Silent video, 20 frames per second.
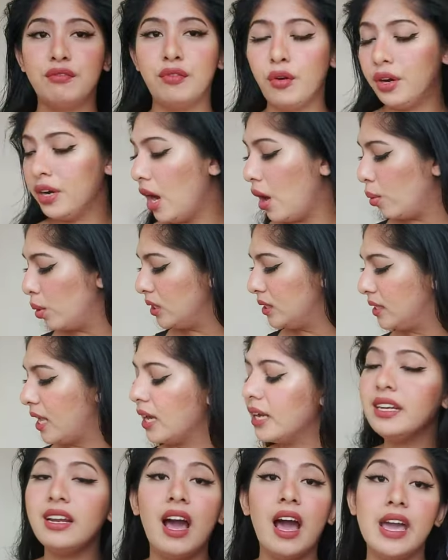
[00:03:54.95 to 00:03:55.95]
for our
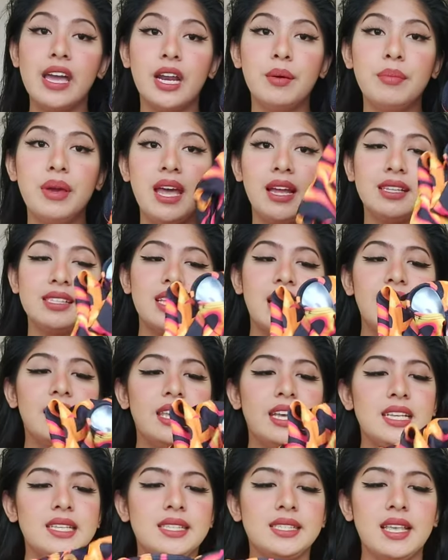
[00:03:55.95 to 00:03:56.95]
second item, it's
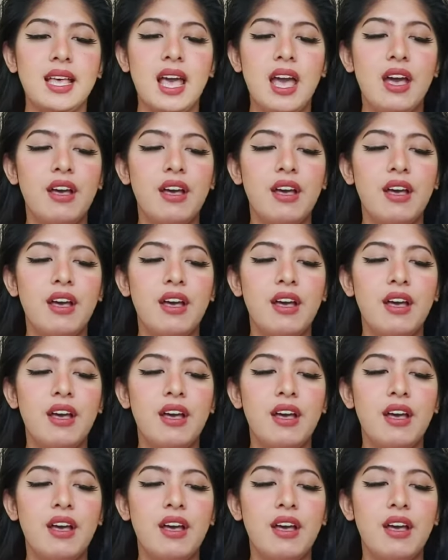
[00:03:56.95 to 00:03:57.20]
this